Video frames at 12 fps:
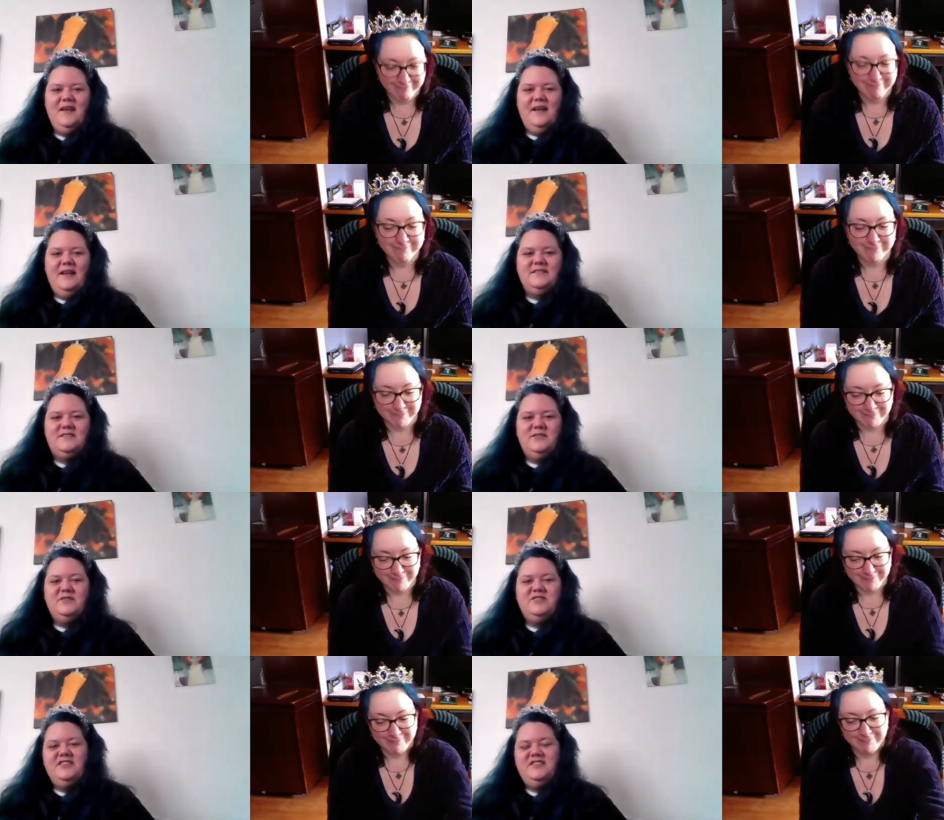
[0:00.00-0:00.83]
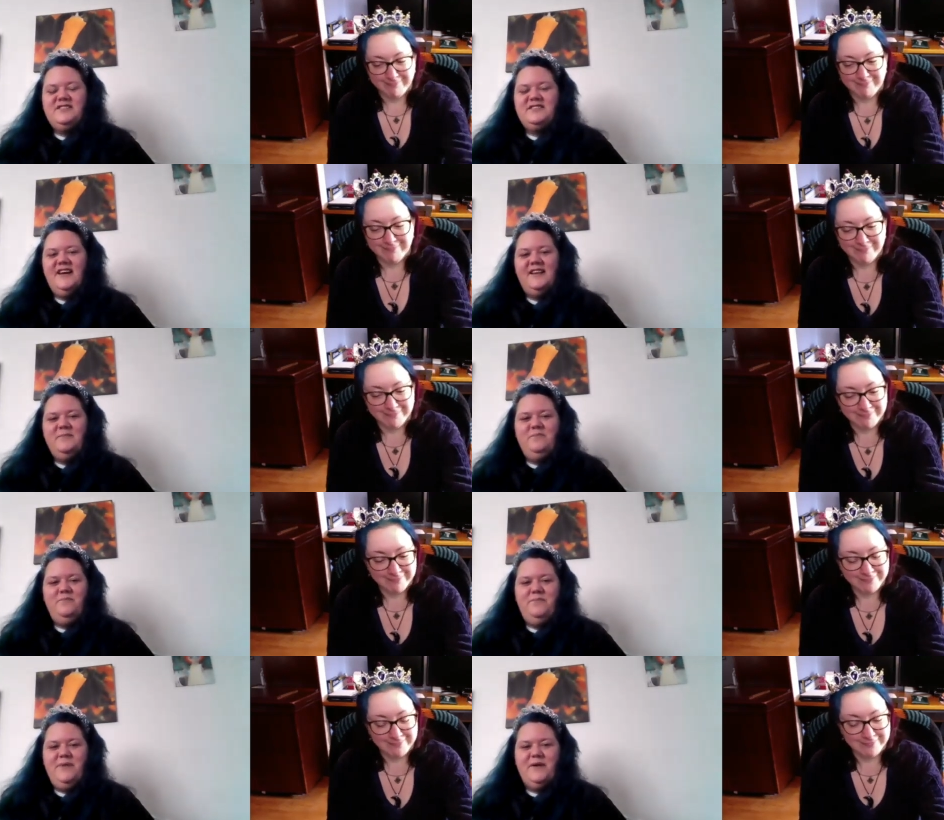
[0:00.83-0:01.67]
Speaker 1: And so she just got a
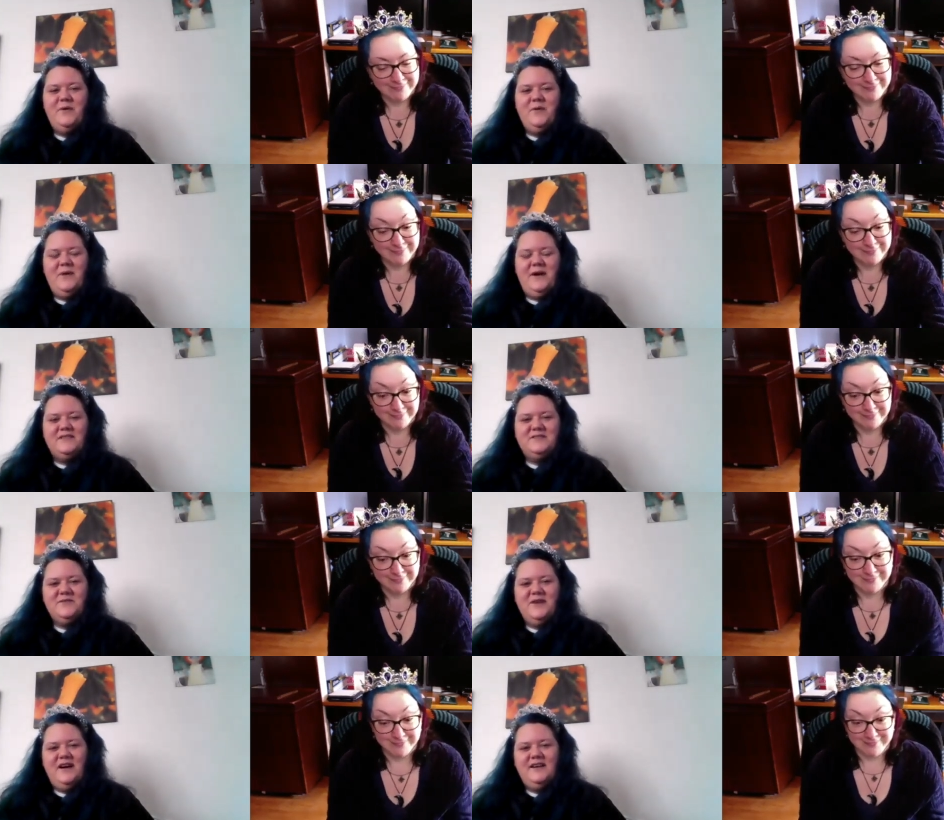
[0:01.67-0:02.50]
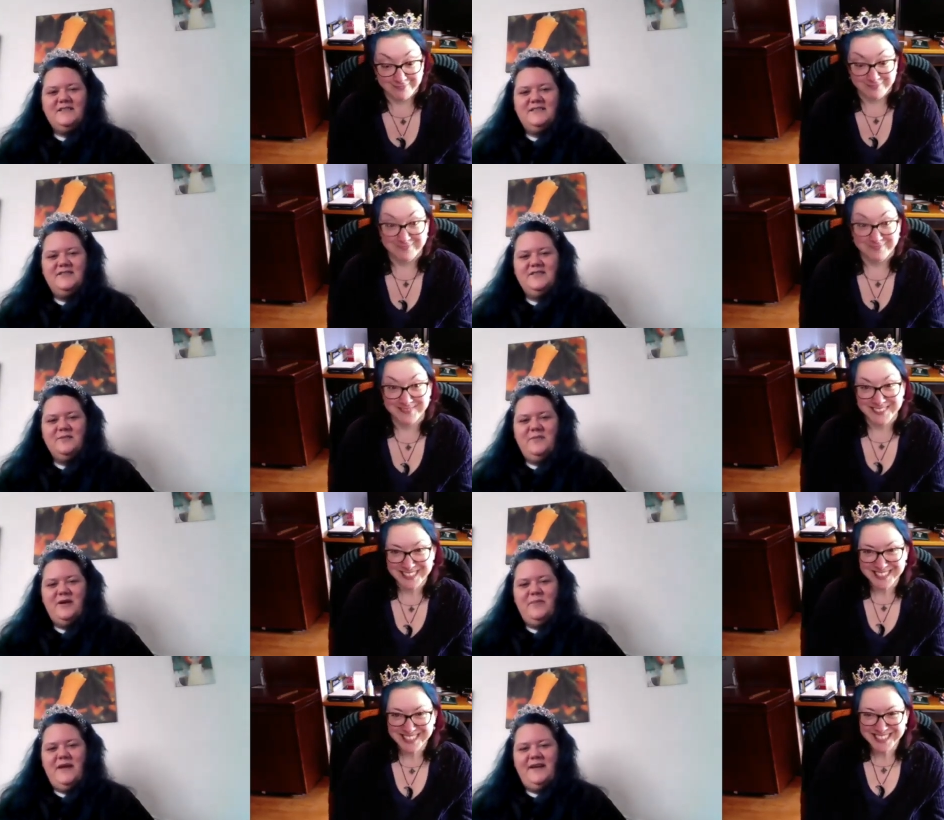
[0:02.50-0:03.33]
big old box of rocks, and her
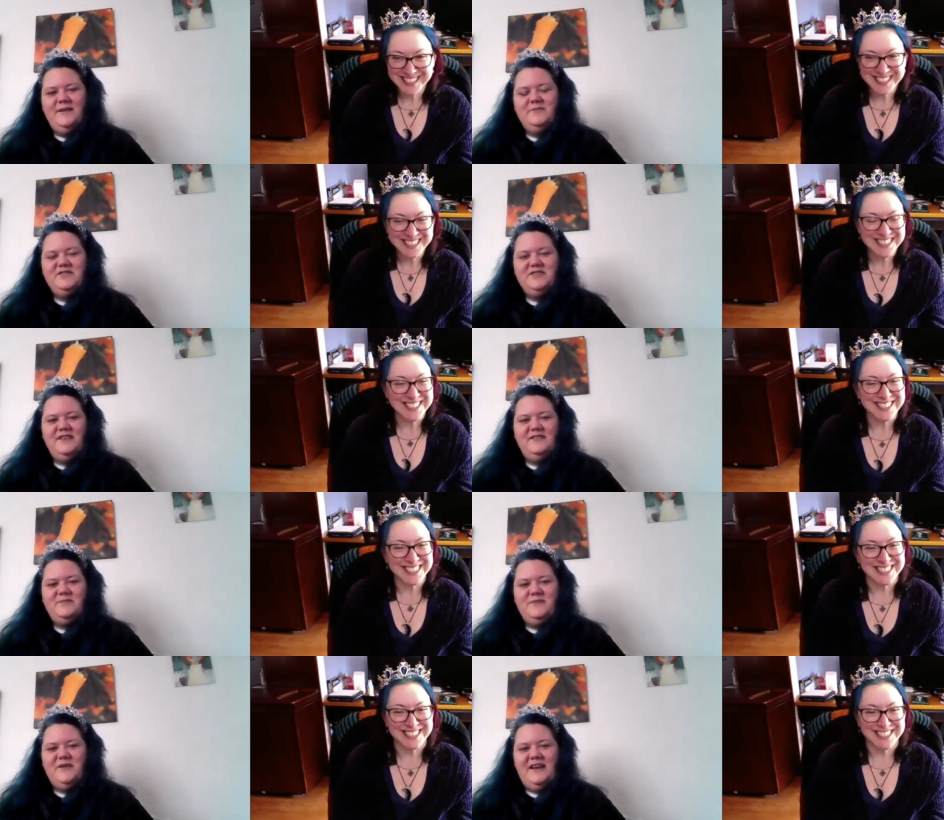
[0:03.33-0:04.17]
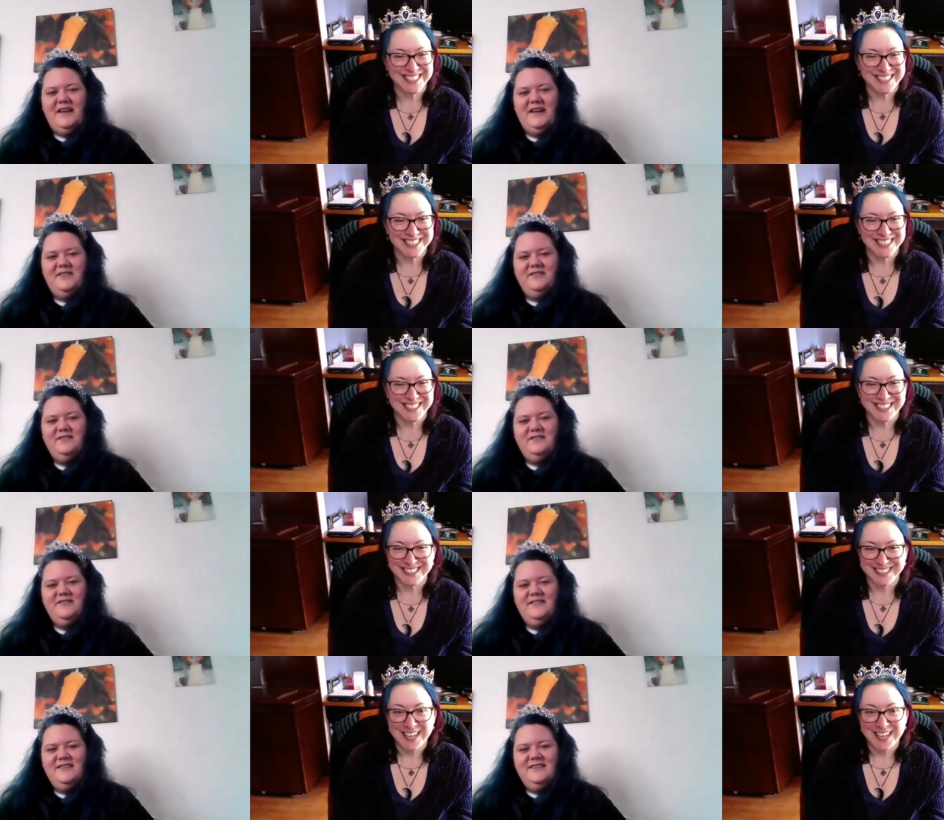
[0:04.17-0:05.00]
mailman, I'm sure, loves me right now.
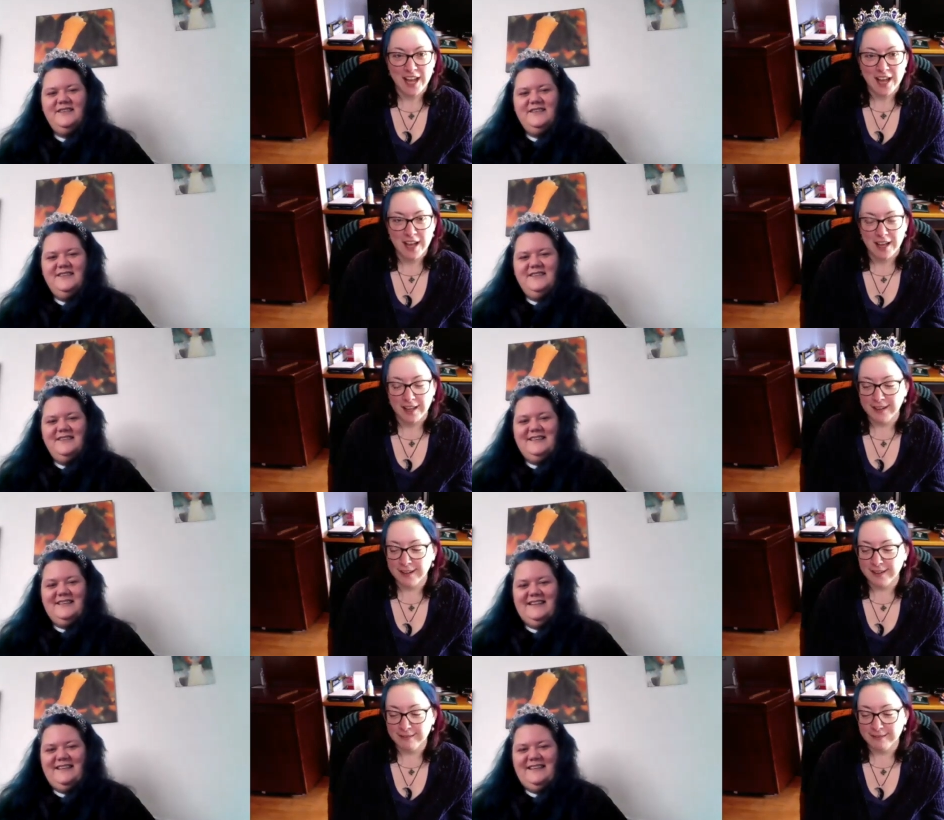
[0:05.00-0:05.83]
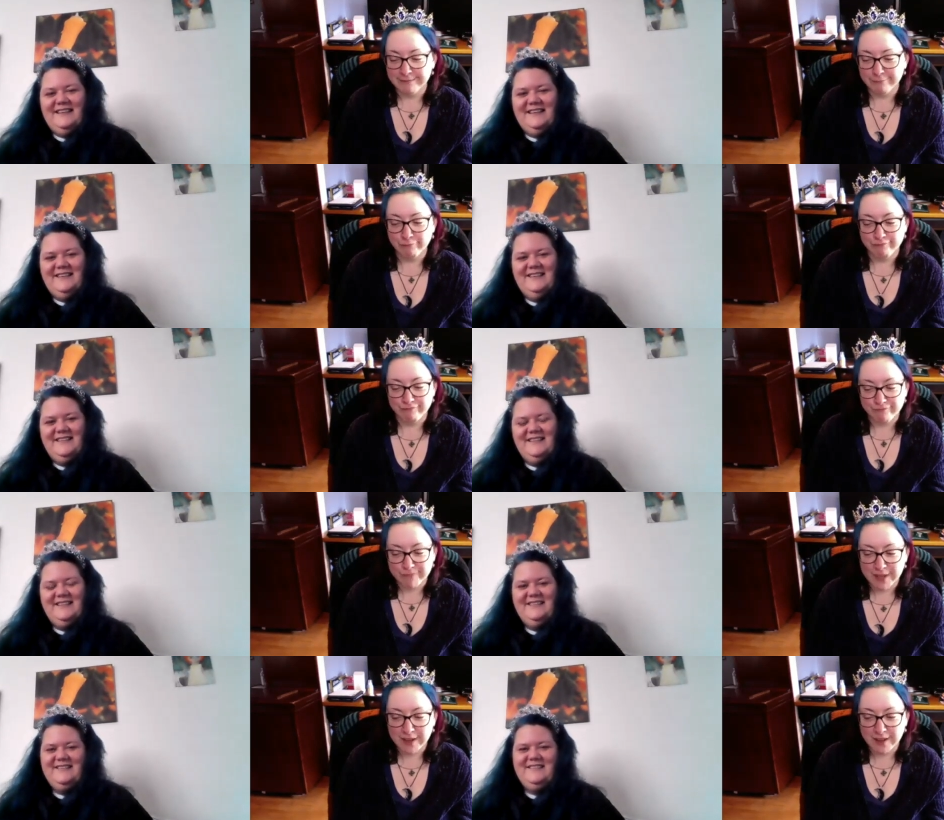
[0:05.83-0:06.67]
Speaker 2: You know,
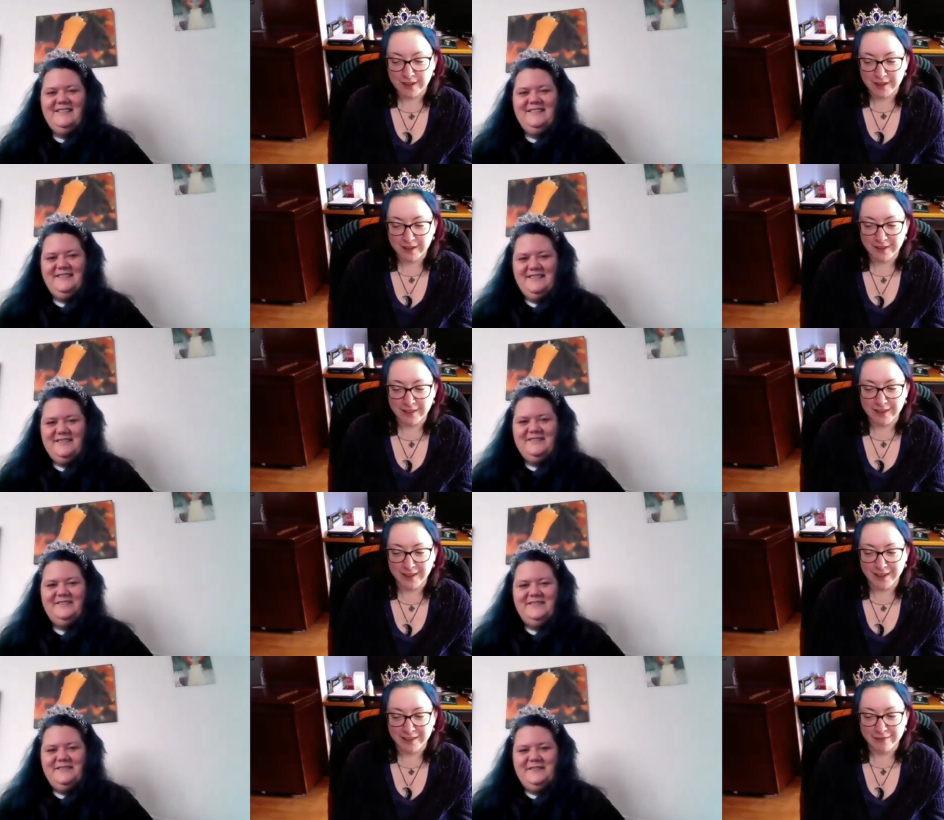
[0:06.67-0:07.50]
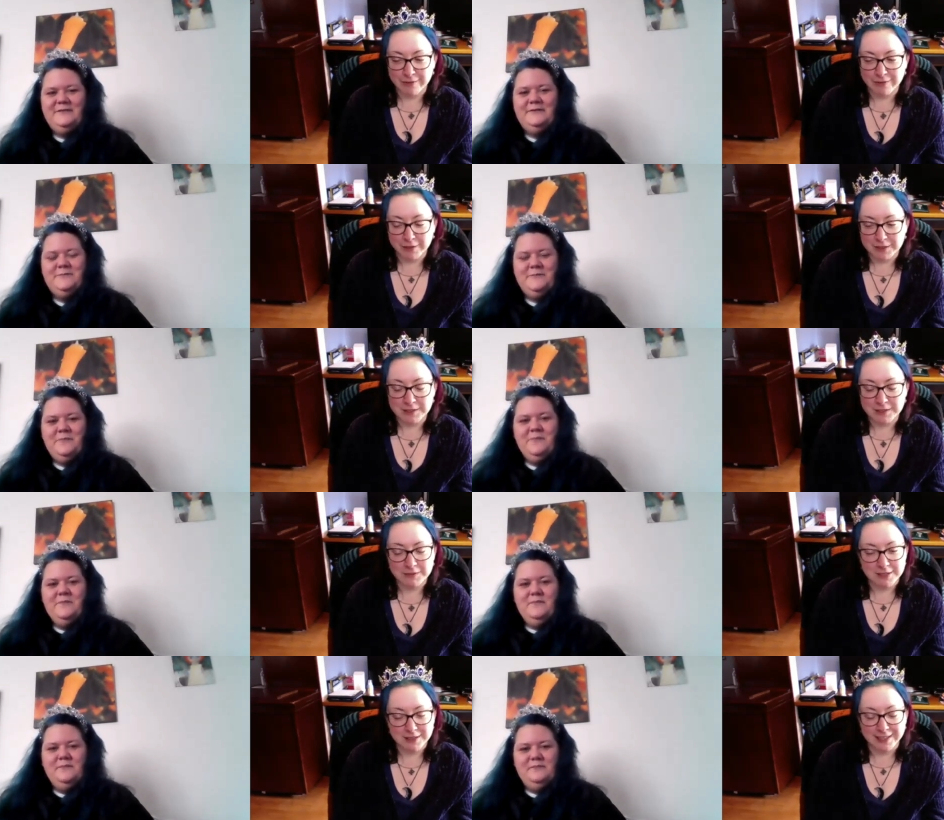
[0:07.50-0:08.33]
every once in
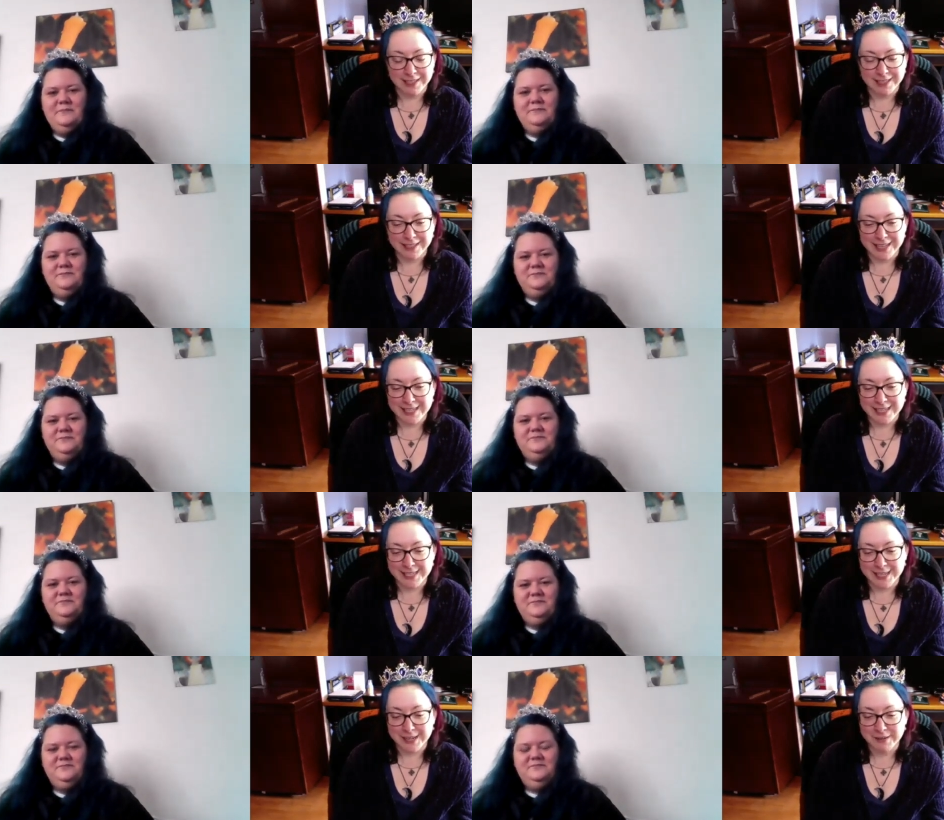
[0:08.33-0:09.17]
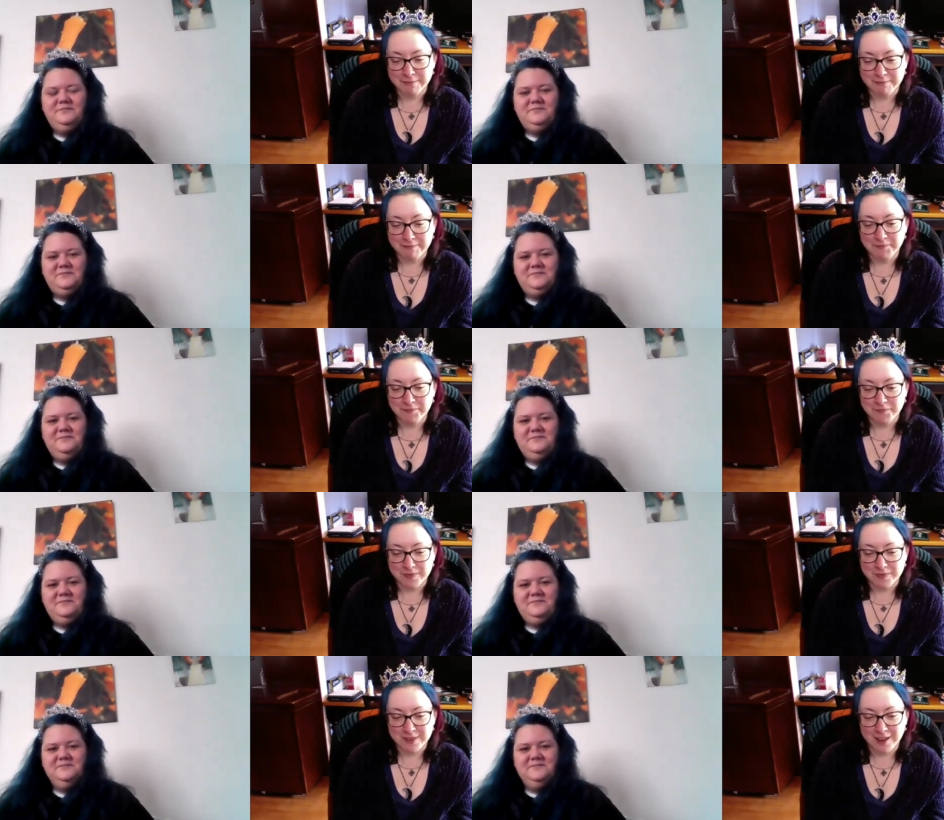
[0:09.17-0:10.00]
a while, like the last time
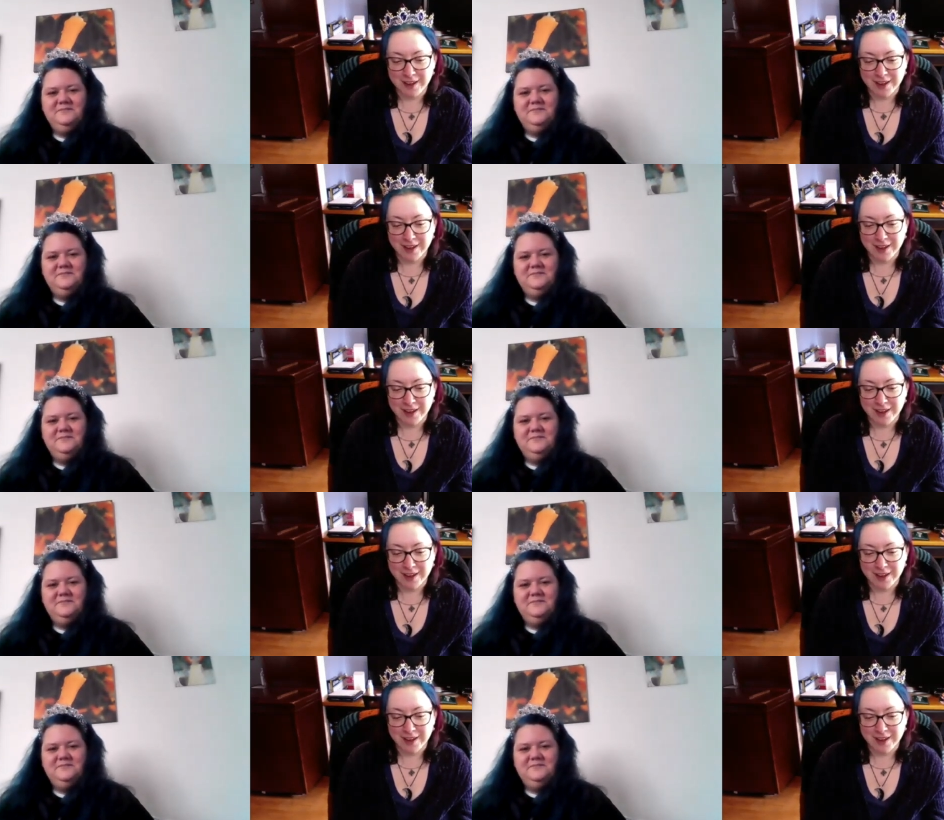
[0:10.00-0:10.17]
I